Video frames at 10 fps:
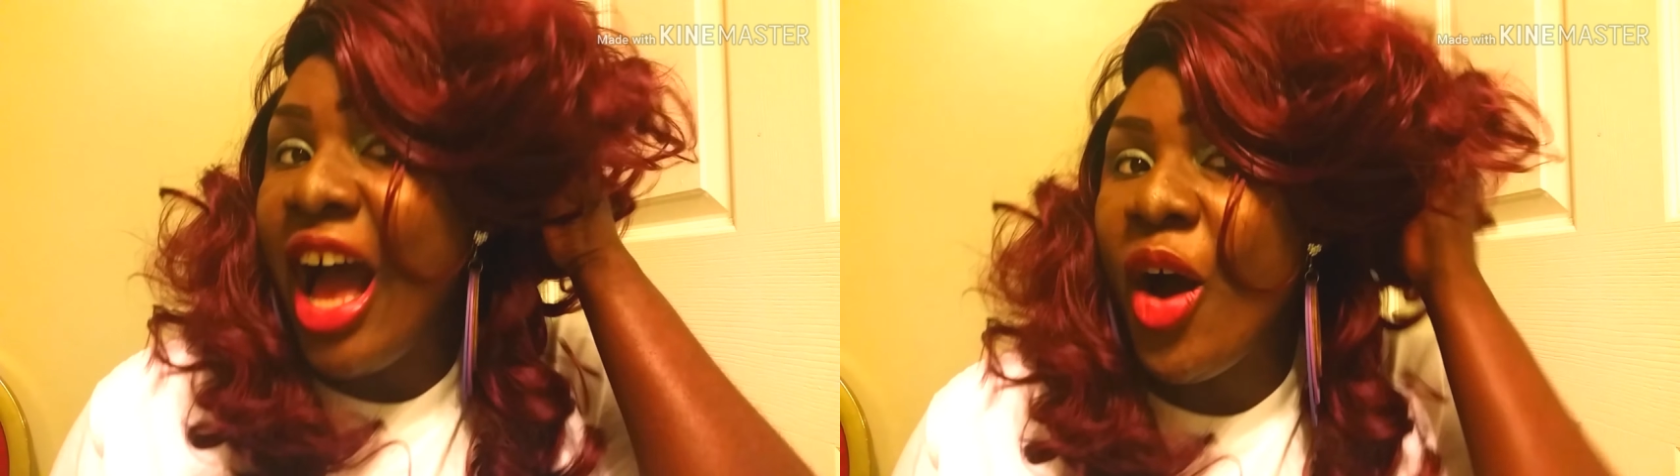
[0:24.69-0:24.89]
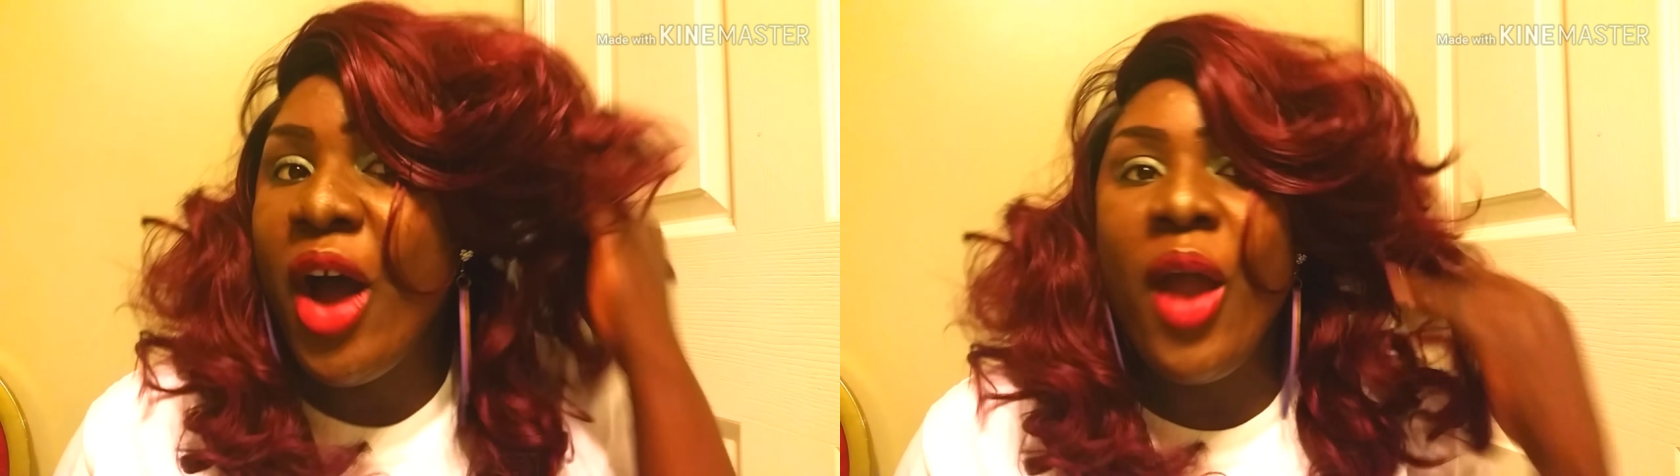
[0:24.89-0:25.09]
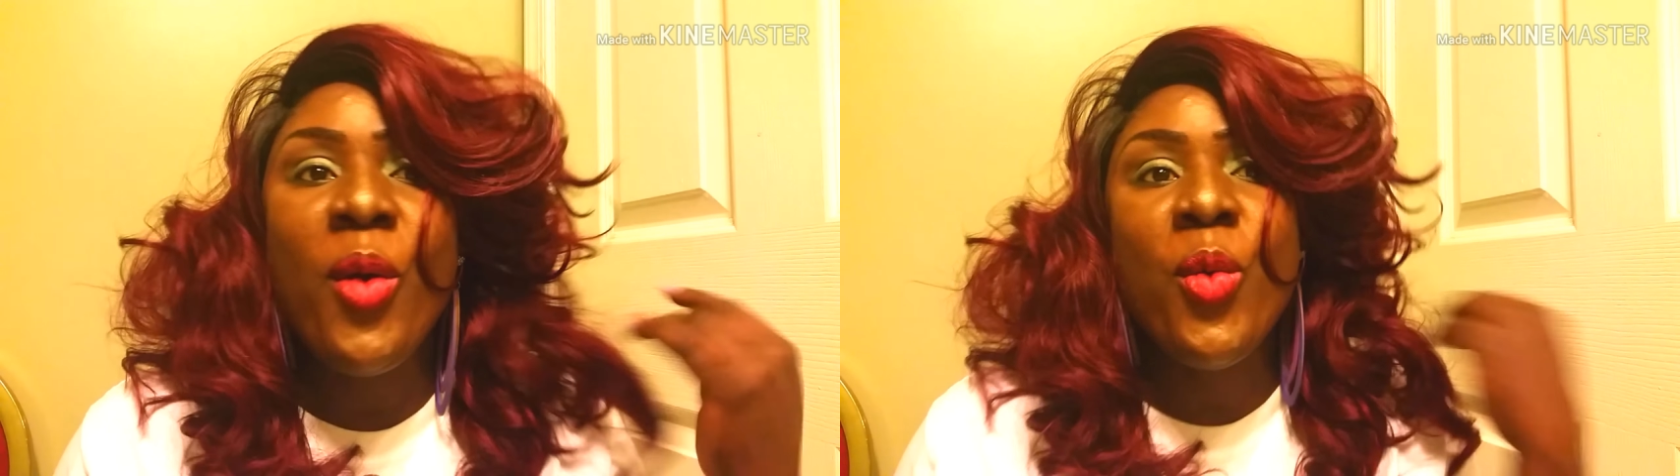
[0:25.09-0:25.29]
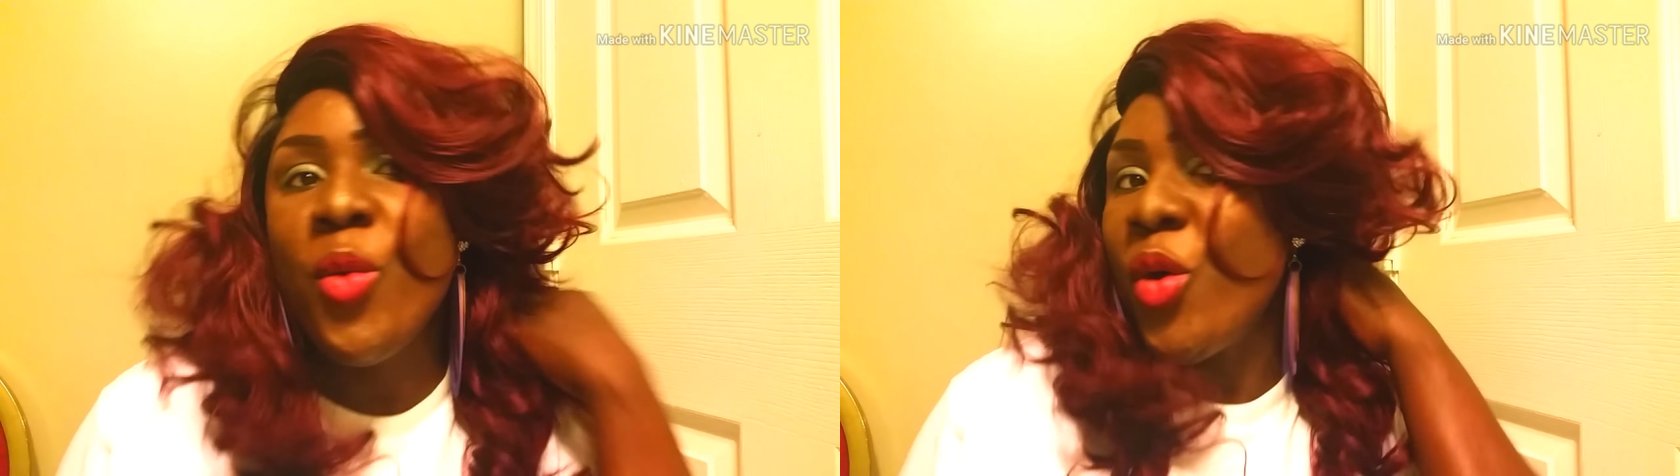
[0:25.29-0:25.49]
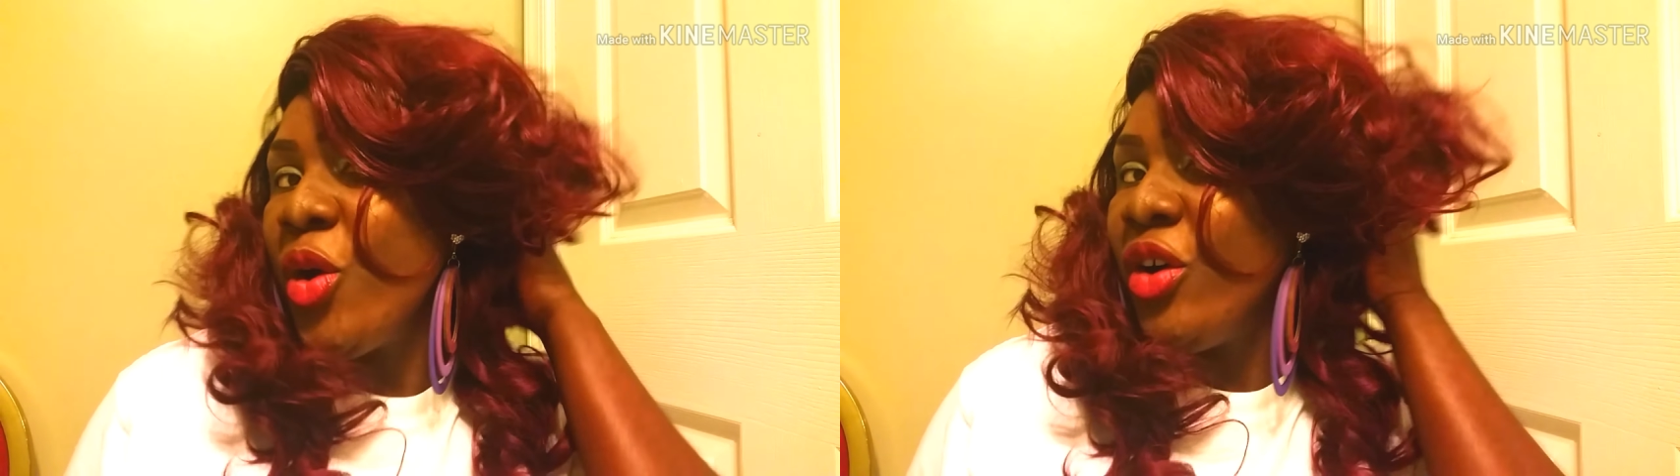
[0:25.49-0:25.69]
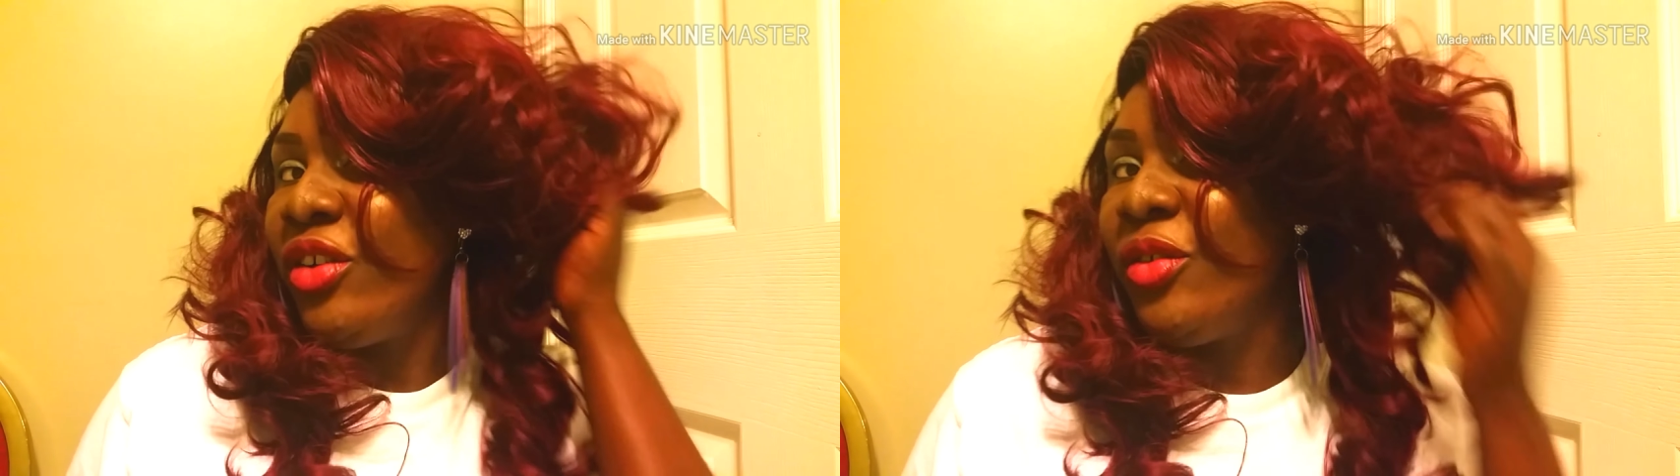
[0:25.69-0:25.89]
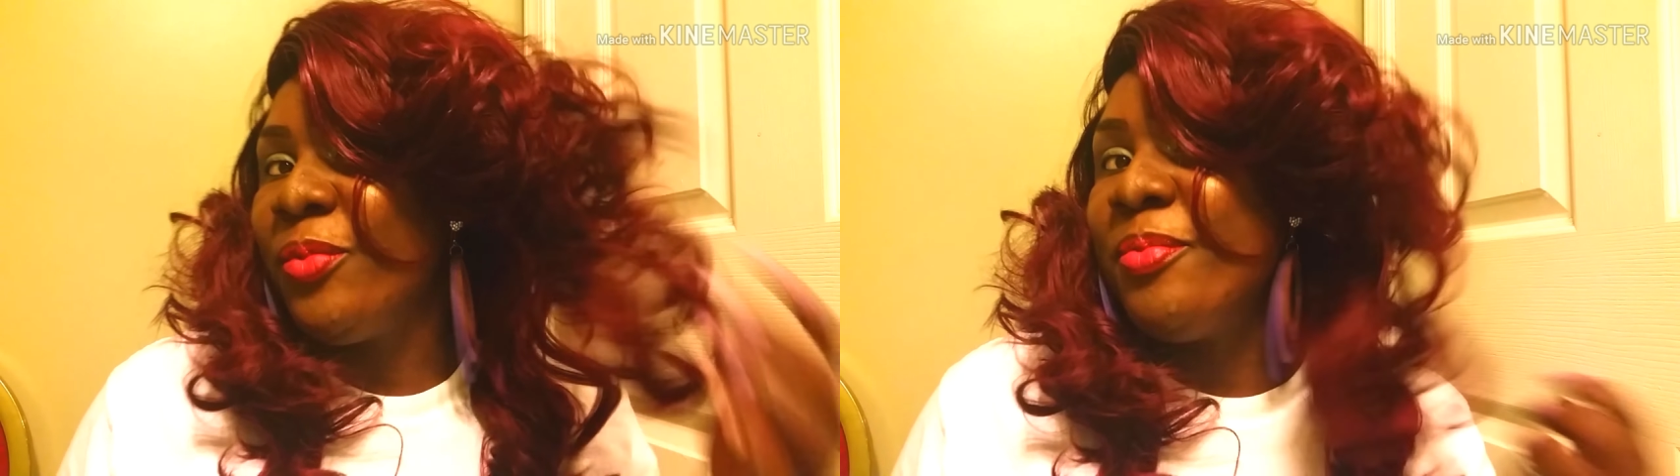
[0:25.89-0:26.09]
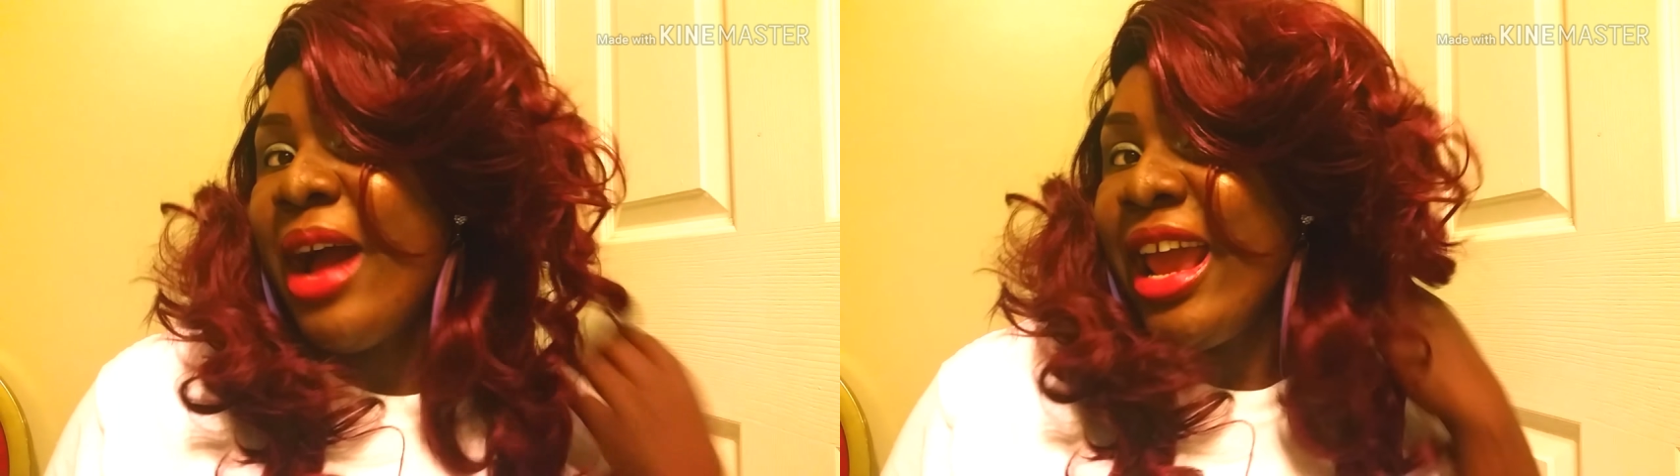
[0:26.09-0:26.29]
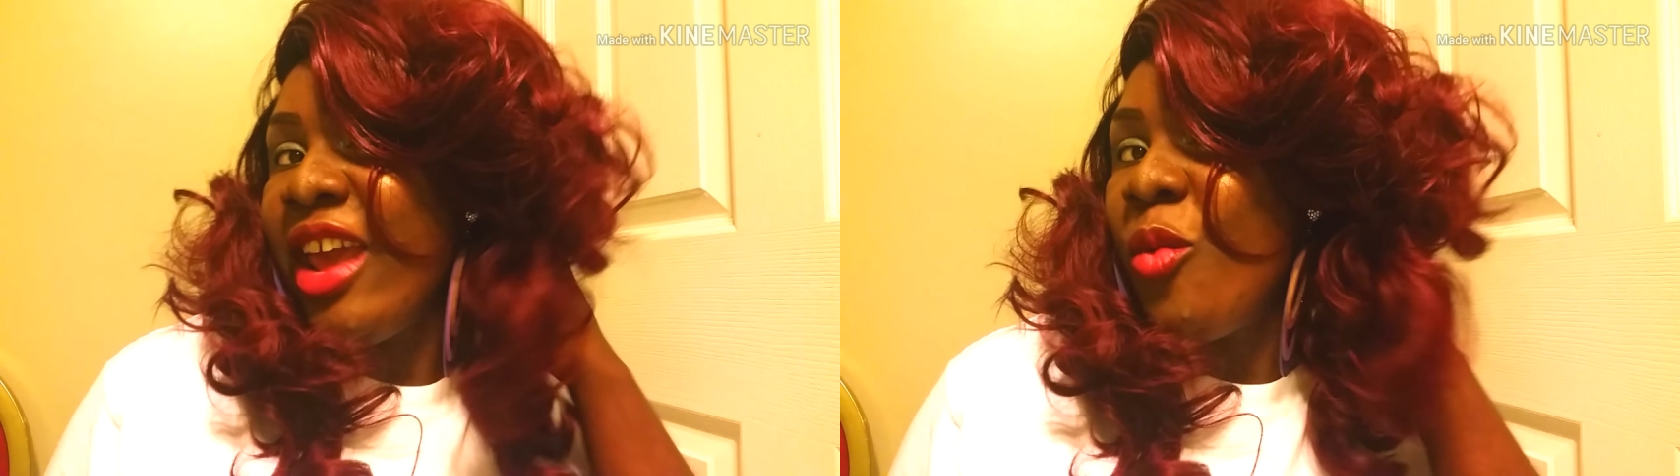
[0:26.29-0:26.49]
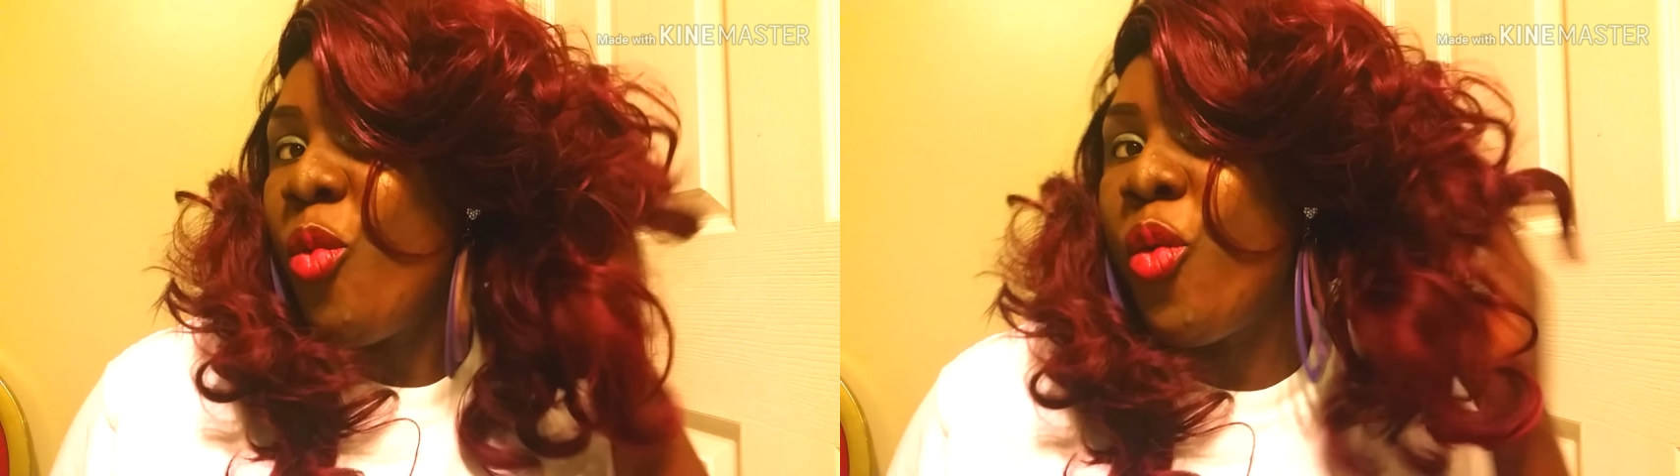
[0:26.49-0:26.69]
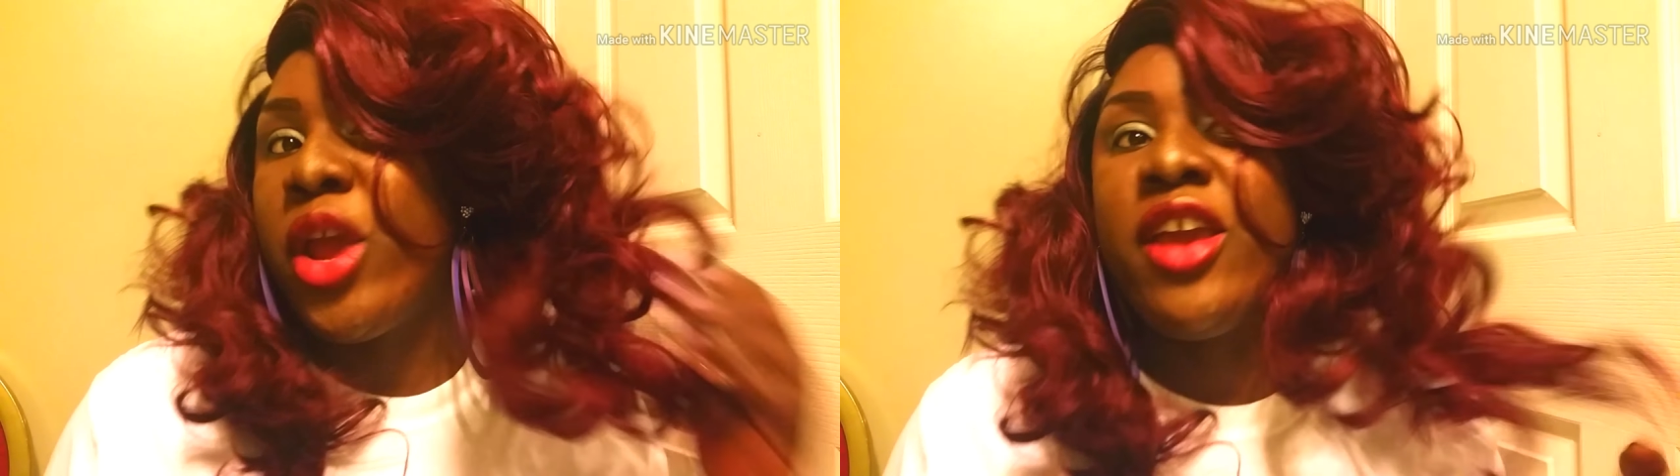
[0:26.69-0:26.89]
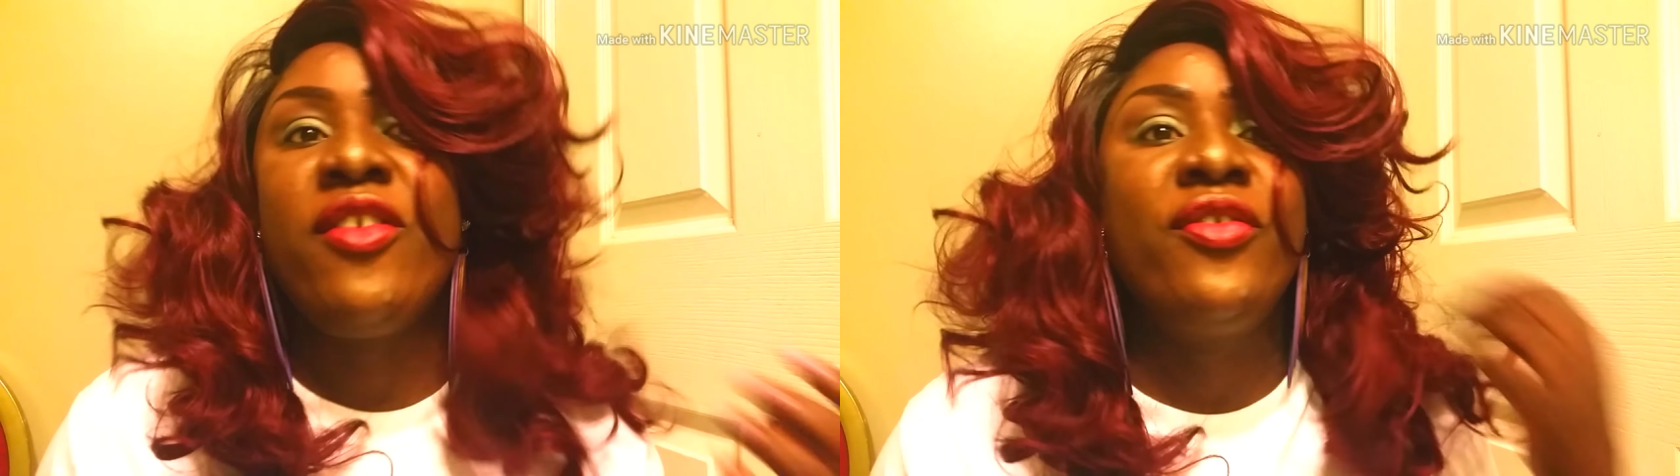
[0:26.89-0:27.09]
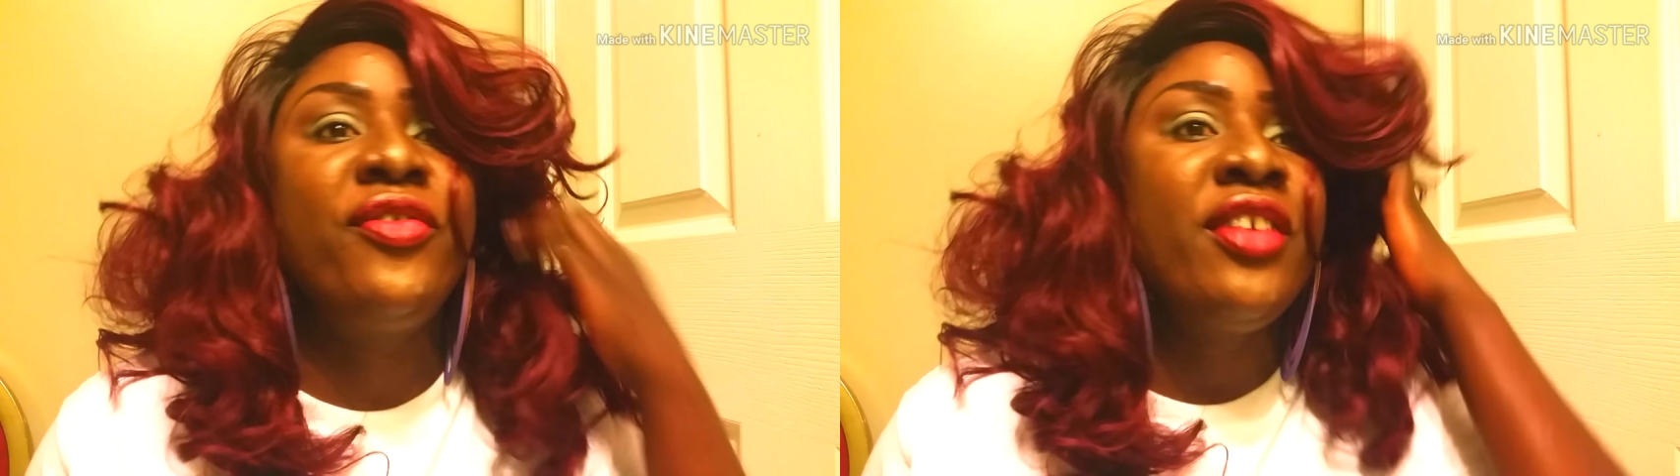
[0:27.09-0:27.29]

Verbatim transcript: how I roll my wig